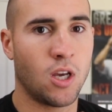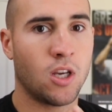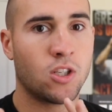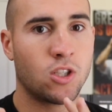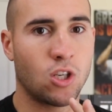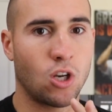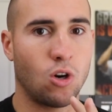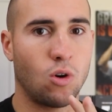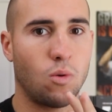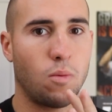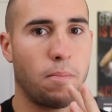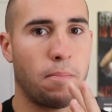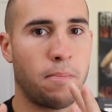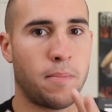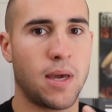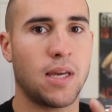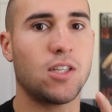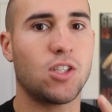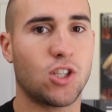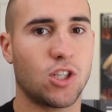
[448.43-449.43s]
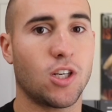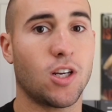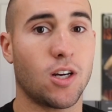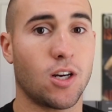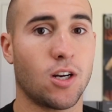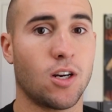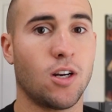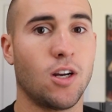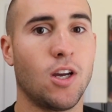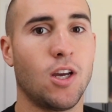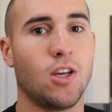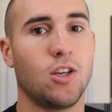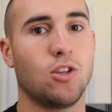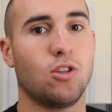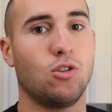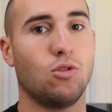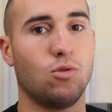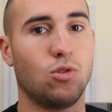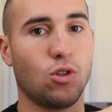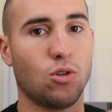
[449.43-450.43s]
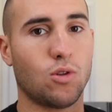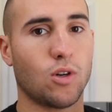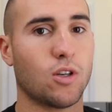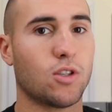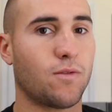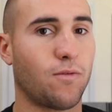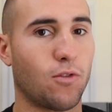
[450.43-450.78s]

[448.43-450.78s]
So make sure you do those